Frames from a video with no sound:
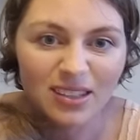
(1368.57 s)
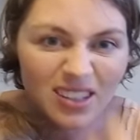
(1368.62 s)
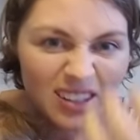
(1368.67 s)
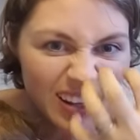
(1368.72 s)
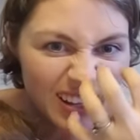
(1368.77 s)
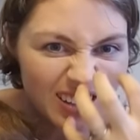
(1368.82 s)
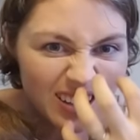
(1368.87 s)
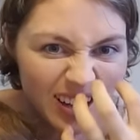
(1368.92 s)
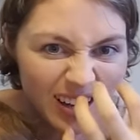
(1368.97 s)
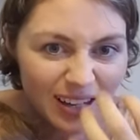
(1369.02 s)
to
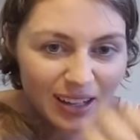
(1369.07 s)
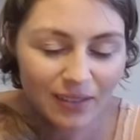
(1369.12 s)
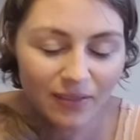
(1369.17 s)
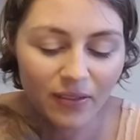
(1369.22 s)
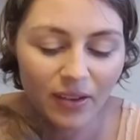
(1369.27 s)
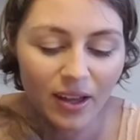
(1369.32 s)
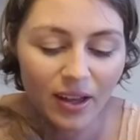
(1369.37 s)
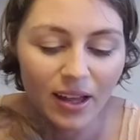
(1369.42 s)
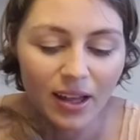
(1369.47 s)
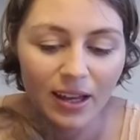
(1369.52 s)
like kind
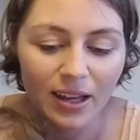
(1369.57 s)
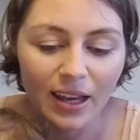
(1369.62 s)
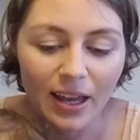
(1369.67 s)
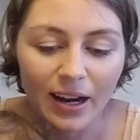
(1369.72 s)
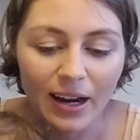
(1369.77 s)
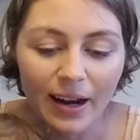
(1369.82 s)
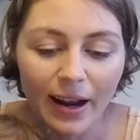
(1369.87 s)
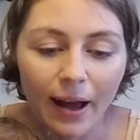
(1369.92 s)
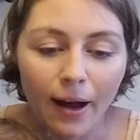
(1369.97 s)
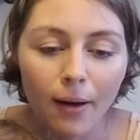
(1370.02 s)
of get
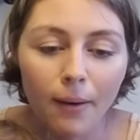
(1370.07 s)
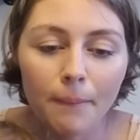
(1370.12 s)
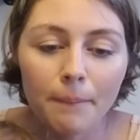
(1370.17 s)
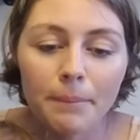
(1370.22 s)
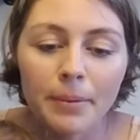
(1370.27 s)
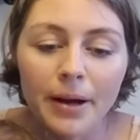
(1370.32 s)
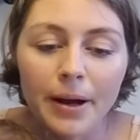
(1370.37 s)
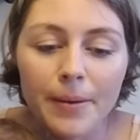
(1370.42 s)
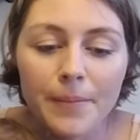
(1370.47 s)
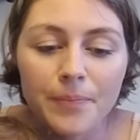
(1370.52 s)
it out.
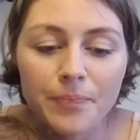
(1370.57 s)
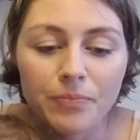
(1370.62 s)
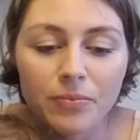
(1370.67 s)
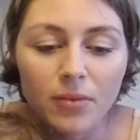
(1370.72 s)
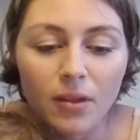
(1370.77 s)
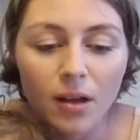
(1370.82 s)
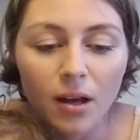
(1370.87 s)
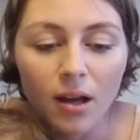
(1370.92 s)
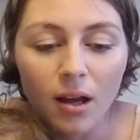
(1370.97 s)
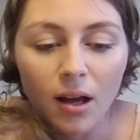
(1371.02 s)
But
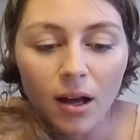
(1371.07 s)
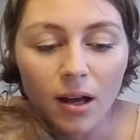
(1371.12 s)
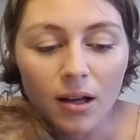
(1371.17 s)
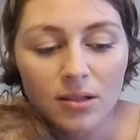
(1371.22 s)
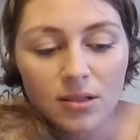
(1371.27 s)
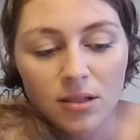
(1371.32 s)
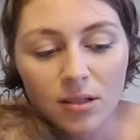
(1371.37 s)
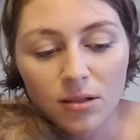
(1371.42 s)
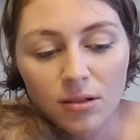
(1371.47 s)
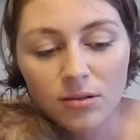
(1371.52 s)

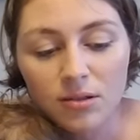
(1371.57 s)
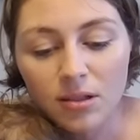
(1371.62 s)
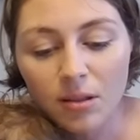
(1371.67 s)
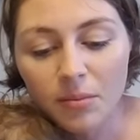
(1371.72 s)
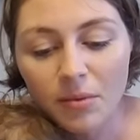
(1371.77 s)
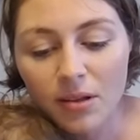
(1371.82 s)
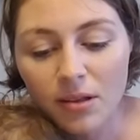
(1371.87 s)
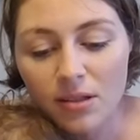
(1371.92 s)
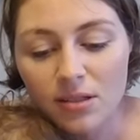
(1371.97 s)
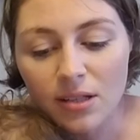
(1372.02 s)
so some
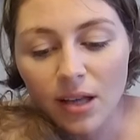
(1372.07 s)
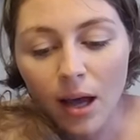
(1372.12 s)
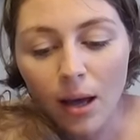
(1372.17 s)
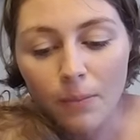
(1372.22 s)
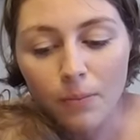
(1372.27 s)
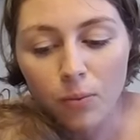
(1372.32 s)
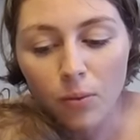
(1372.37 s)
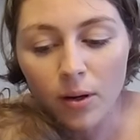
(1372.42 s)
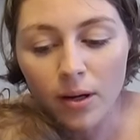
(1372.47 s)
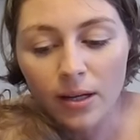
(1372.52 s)
of the
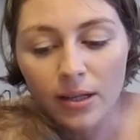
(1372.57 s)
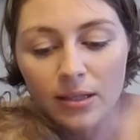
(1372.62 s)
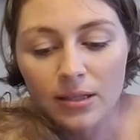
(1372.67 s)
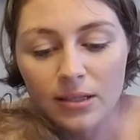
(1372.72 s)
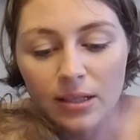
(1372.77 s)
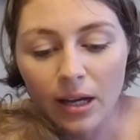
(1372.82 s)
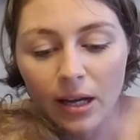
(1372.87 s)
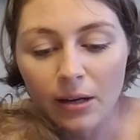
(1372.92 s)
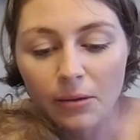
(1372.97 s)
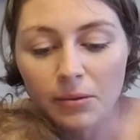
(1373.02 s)
top ones
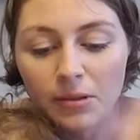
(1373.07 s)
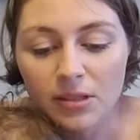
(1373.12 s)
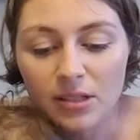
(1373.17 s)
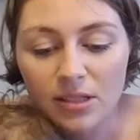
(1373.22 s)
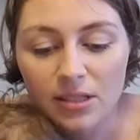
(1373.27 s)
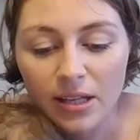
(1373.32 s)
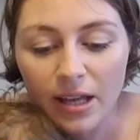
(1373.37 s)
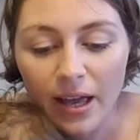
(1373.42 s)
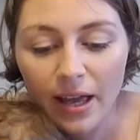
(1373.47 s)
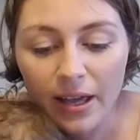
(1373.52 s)
I would
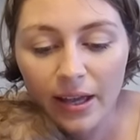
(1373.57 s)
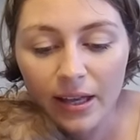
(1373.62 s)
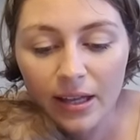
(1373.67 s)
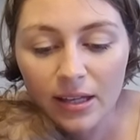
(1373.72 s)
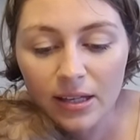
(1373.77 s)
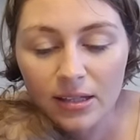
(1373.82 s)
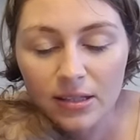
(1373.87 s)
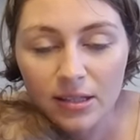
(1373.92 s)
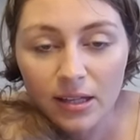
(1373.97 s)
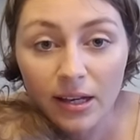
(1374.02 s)
say
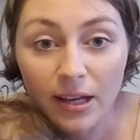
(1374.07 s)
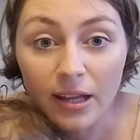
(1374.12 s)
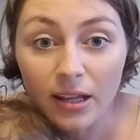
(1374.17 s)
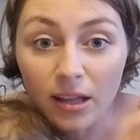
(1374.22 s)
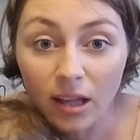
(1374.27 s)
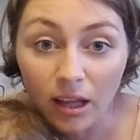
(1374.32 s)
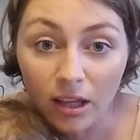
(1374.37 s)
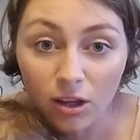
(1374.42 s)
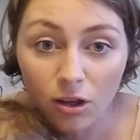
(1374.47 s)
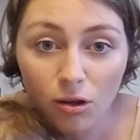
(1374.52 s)
is again
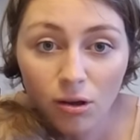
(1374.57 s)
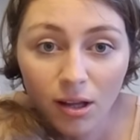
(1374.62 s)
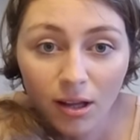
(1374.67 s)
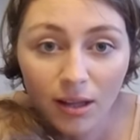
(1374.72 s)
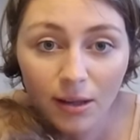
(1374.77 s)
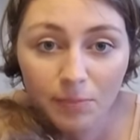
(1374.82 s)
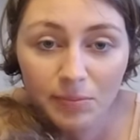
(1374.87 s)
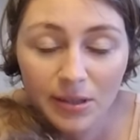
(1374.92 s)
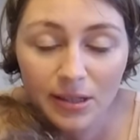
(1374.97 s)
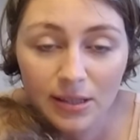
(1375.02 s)
like
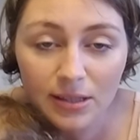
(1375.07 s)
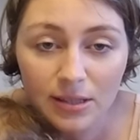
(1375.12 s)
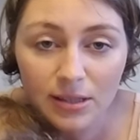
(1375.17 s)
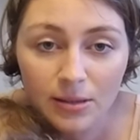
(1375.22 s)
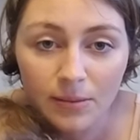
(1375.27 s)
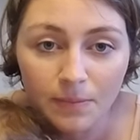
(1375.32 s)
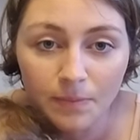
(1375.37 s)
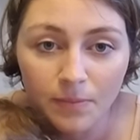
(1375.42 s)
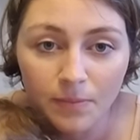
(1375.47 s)
eucalyptus,